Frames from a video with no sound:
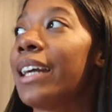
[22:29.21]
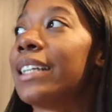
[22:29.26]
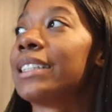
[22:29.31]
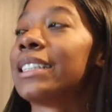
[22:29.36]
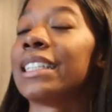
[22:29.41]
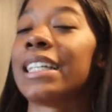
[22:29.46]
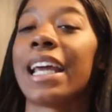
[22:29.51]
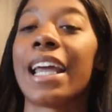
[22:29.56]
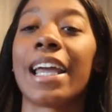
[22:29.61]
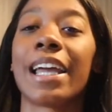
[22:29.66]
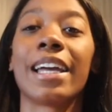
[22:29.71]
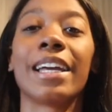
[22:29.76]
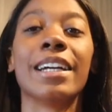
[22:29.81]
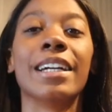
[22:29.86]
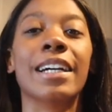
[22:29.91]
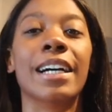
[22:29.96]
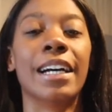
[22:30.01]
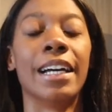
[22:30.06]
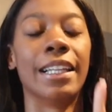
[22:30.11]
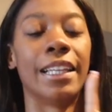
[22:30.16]

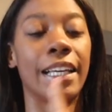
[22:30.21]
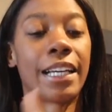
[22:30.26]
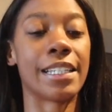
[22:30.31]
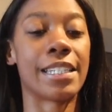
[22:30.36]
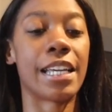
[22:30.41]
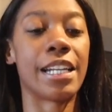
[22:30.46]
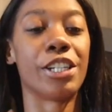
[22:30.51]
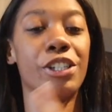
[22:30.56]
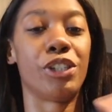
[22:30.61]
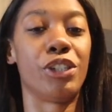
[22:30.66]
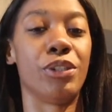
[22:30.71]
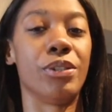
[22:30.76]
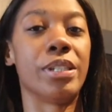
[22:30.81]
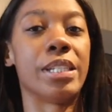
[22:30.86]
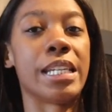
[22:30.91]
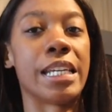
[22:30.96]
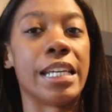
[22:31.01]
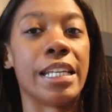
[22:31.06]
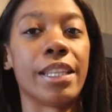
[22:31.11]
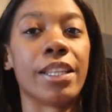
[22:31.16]
today like I said, it's
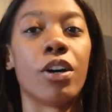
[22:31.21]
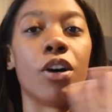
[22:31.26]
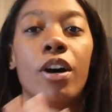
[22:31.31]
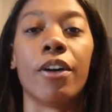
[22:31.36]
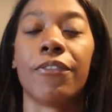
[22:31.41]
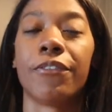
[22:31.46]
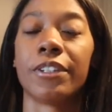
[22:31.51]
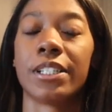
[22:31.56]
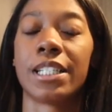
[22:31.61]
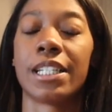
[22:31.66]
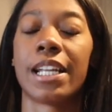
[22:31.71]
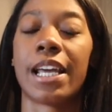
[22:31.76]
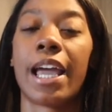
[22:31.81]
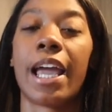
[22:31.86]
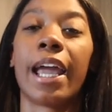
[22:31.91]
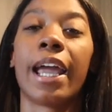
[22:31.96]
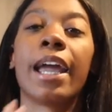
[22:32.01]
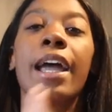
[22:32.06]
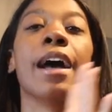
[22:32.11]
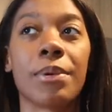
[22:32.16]
Juneteenth, off for
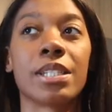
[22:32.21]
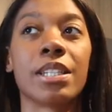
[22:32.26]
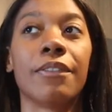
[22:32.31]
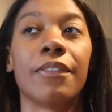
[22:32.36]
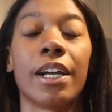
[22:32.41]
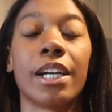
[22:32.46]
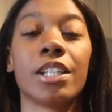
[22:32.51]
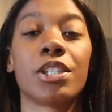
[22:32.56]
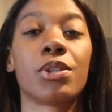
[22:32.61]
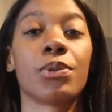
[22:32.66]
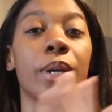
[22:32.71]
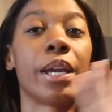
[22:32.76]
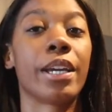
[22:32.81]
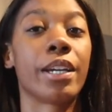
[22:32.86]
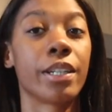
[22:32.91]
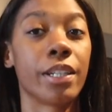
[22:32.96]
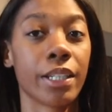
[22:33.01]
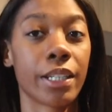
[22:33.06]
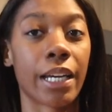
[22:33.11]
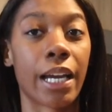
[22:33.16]
today. I was invited to
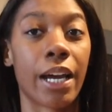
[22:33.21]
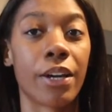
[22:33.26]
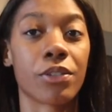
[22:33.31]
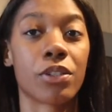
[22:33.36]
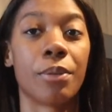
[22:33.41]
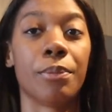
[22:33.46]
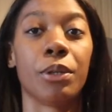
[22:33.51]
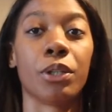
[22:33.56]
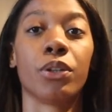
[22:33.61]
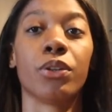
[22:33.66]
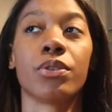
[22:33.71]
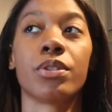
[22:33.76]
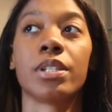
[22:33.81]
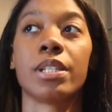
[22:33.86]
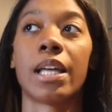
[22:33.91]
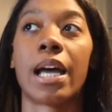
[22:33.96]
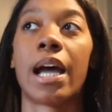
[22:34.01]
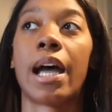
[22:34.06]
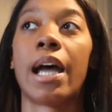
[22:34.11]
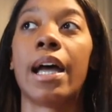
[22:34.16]
a cookout, so I'm gonna go
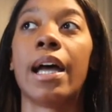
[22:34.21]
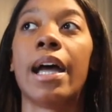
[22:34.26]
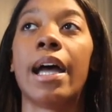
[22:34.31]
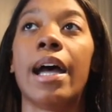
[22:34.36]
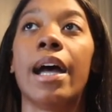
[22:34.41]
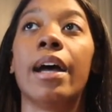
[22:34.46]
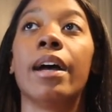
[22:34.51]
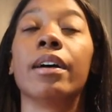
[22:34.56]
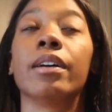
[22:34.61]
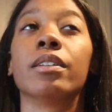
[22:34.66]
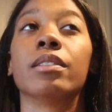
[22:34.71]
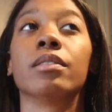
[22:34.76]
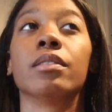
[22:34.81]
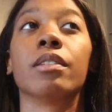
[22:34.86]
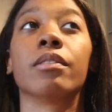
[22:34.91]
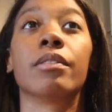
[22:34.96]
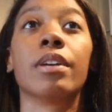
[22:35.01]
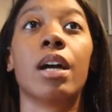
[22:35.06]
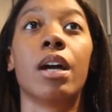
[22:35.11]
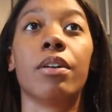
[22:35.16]
to that
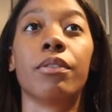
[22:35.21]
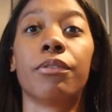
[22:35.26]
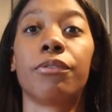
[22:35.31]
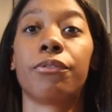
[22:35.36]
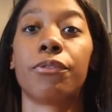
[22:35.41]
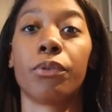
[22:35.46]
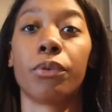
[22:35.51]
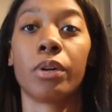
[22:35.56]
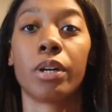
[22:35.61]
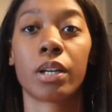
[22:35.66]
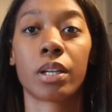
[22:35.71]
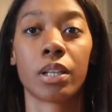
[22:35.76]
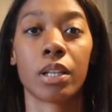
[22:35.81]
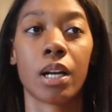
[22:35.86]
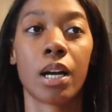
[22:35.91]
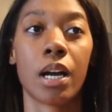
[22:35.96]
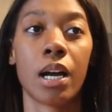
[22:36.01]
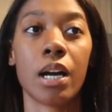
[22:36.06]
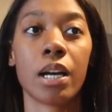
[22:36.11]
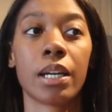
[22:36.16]
at around four
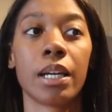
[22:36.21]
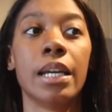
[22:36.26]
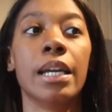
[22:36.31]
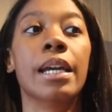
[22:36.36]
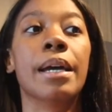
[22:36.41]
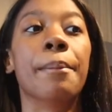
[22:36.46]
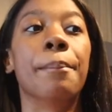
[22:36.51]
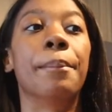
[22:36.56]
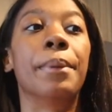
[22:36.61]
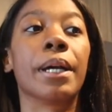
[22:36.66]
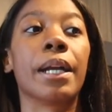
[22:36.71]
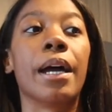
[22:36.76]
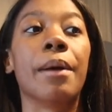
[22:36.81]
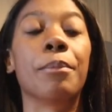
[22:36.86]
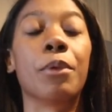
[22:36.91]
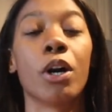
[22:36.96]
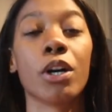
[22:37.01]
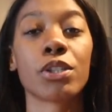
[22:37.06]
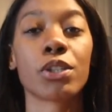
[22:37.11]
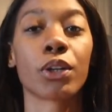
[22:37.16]
o'clock. But
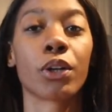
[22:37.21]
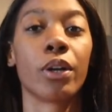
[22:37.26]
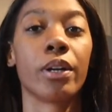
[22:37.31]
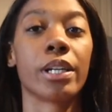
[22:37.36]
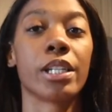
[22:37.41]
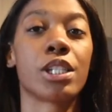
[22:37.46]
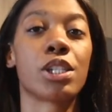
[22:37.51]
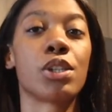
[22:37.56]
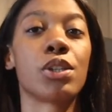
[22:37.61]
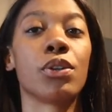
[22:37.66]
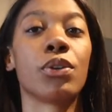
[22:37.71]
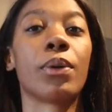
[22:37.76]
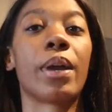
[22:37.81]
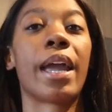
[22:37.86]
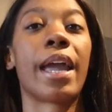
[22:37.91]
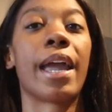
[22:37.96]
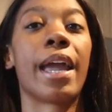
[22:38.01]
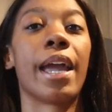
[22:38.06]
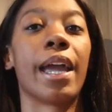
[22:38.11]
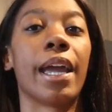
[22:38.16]
I'm also going to
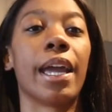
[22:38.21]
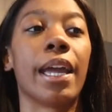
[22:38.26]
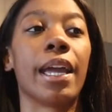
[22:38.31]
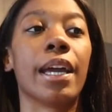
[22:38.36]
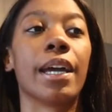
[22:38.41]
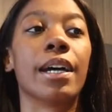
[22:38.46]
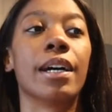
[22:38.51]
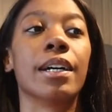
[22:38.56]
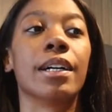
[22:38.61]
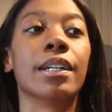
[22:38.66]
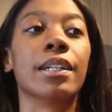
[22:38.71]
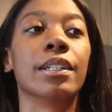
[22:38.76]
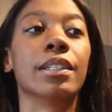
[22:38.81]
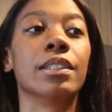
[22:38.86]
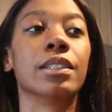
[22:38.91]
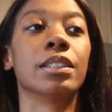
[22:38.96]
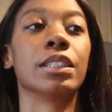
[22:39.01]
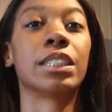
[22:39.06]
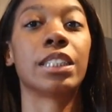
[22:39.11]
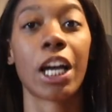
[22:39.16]
a
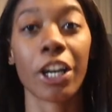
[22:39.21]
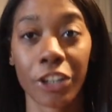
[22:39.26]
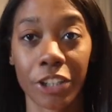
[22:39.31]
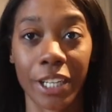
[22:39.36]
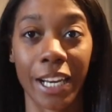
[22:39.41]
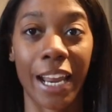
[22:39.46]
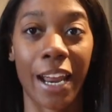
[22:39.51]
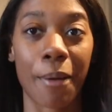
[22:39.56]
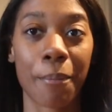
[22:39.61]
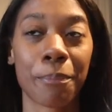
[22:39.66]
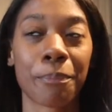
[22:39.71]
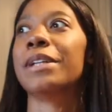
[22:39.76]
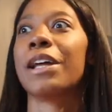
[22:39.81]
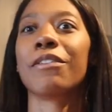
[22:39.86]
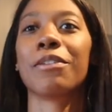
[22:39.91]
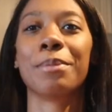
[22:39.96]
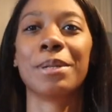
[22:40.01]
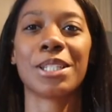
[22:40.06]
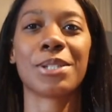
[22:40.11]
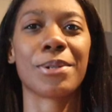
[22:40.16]
soccer game.
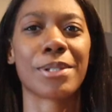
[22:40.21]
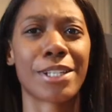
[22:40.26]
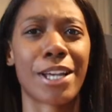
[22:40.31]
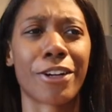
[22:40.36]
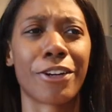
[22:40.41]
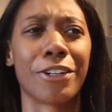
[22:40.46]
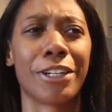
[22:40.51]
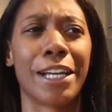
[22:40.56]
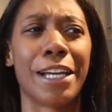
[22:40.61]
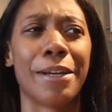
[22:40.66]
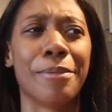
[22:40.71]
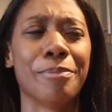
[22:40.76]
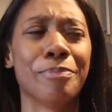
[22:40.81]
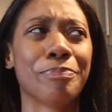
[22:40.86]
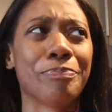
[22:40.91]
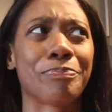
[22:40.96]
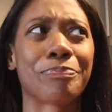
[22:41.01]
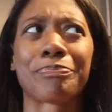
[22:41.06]
Never been to a soccer game,